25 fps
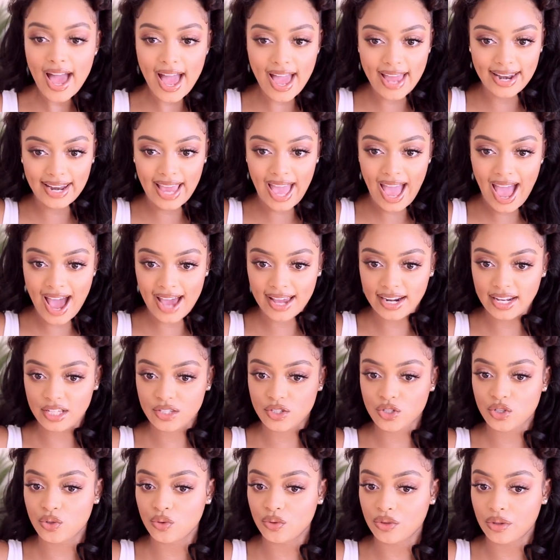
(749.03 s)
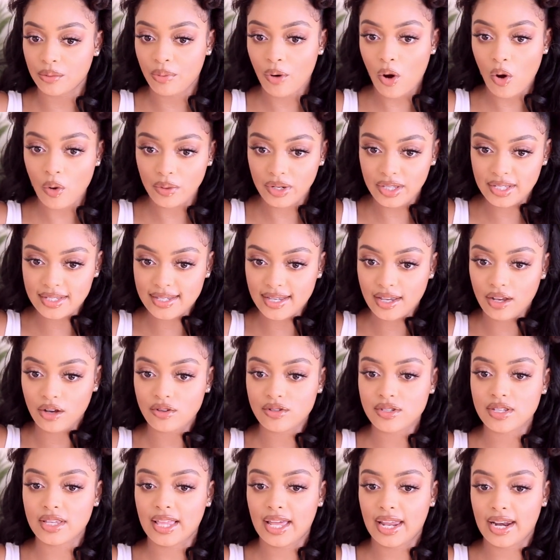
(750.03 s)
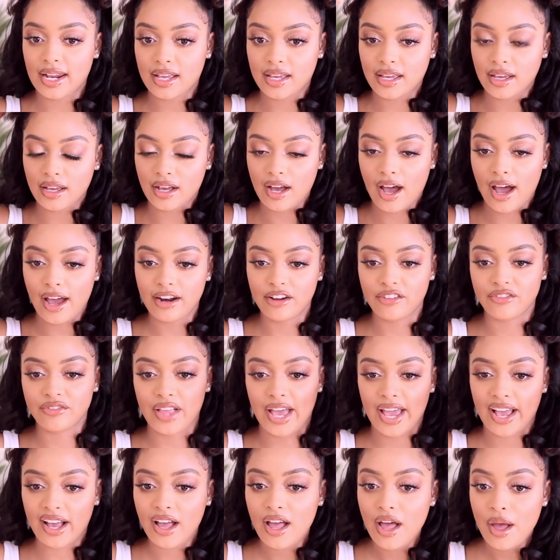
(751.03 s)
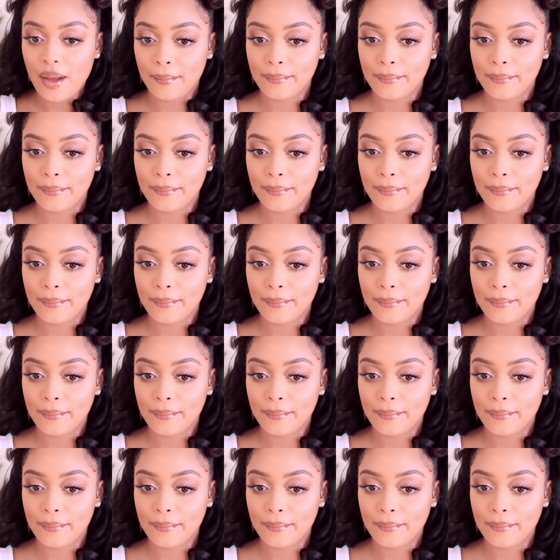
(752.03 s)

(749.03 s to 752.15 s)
and add it to the ponytail so that it can kind of like